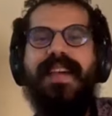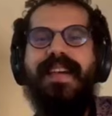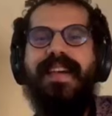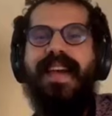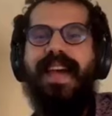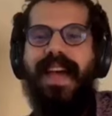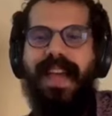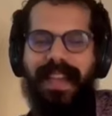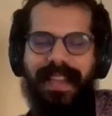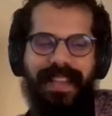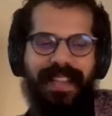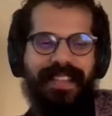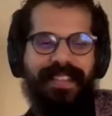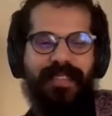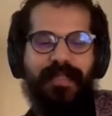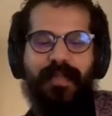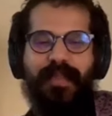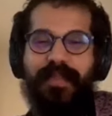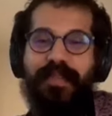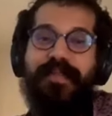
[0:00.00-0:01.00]
uh,
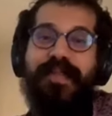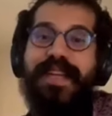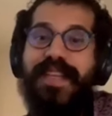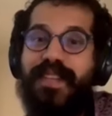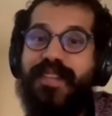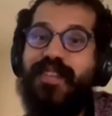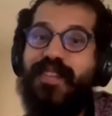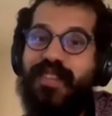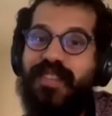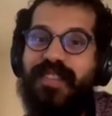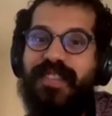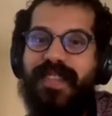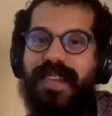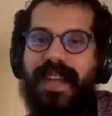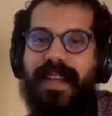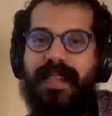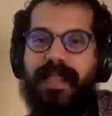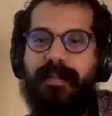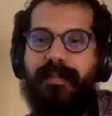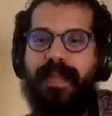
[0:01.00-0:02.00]
to reach
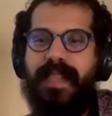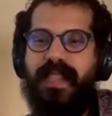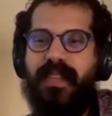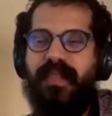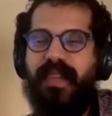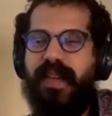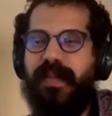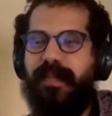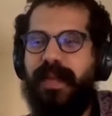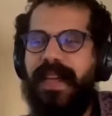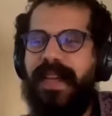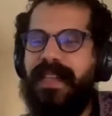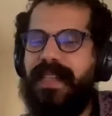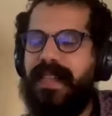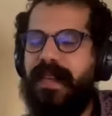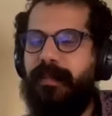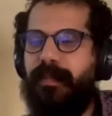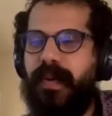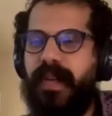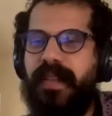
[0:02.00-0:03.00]
a specific place
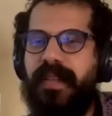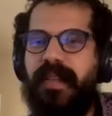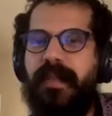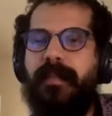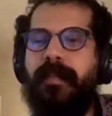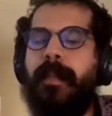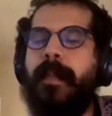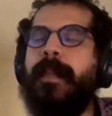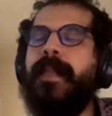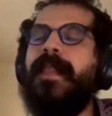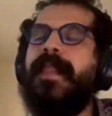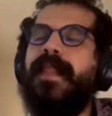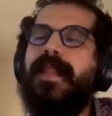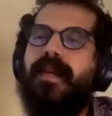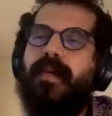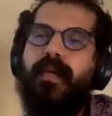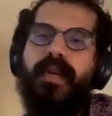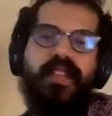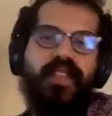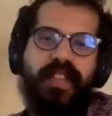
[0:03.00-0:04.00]
and mm-hmm. print them
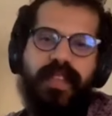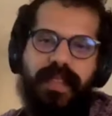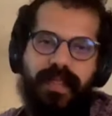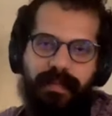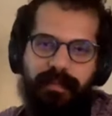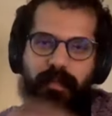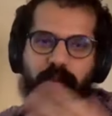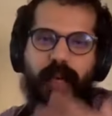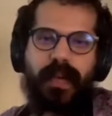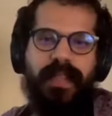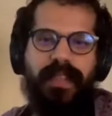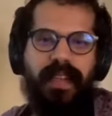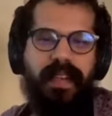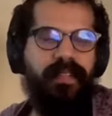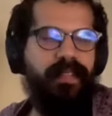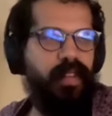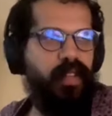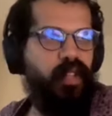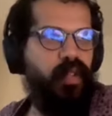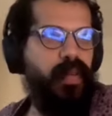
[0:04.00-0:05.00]
we just do it in a
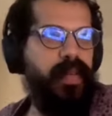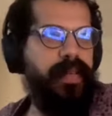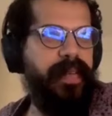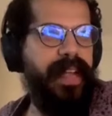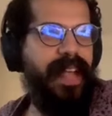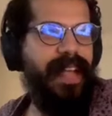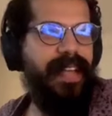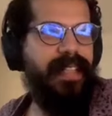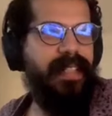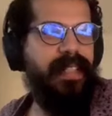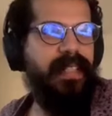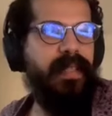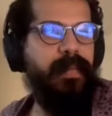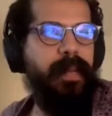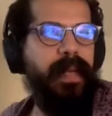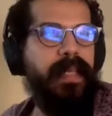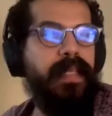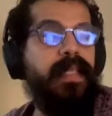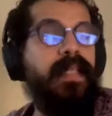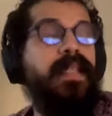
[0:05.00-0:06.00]
virtual reality
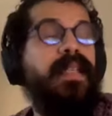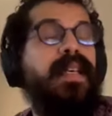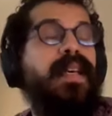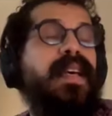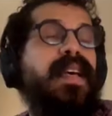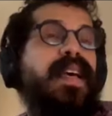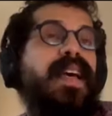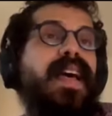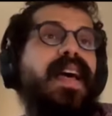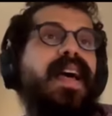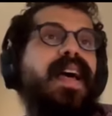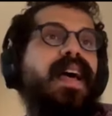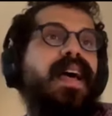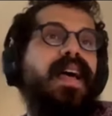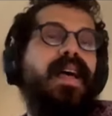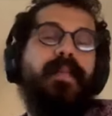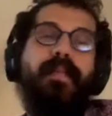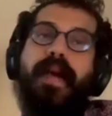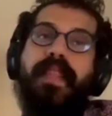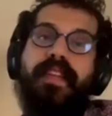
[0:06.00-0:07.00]
space
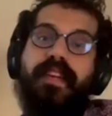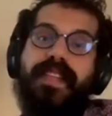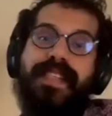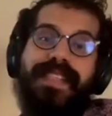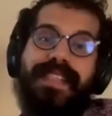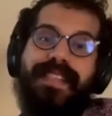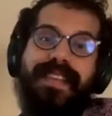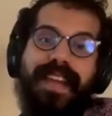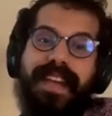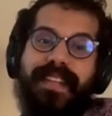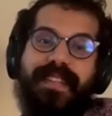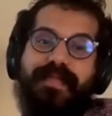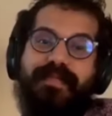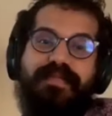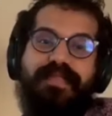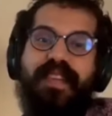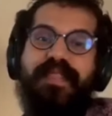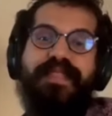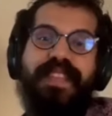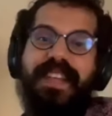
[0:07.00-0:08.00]
but there's like
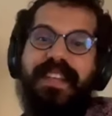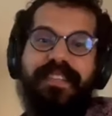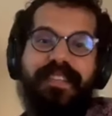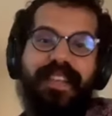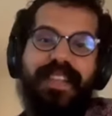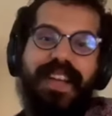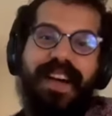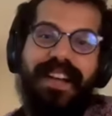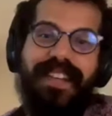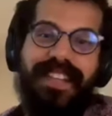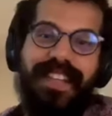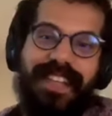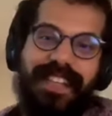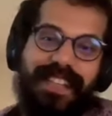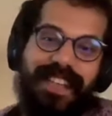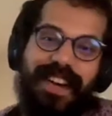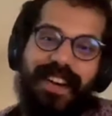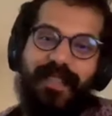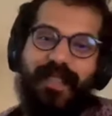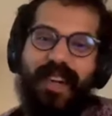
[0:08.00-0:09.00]
50 different ideas
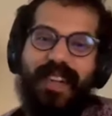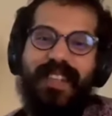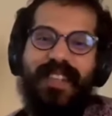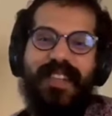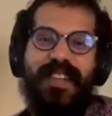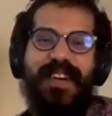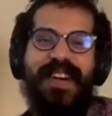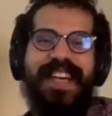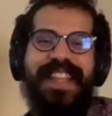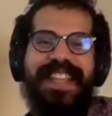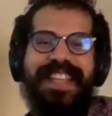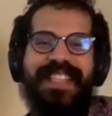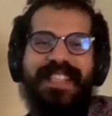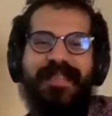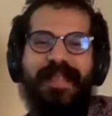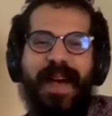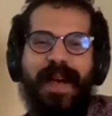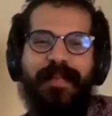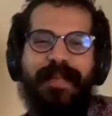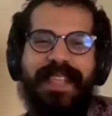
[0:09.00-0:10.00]
that I want to do with these
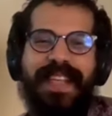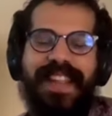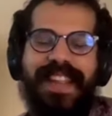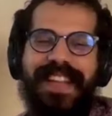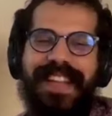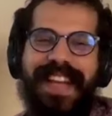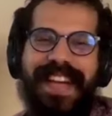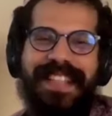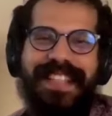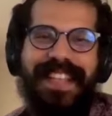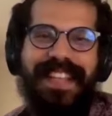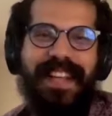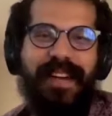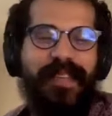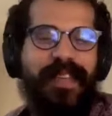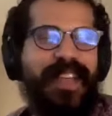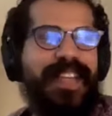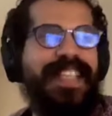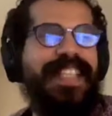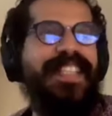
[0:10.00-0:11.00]
maps and the data yeah, that
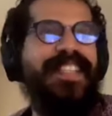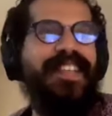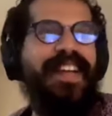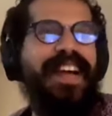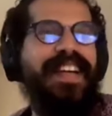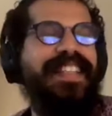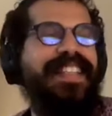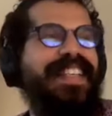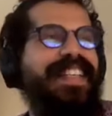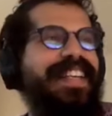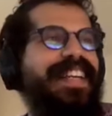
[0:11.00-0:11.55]
course. we're extracting.